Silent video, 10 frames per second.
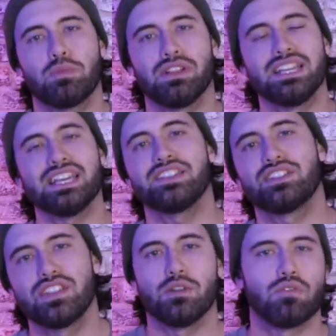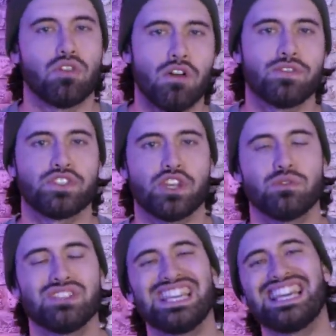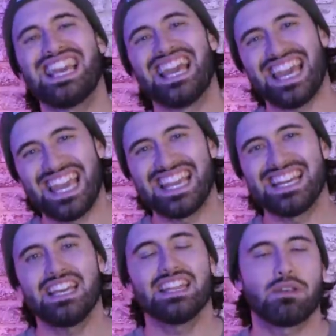police that were off duty in.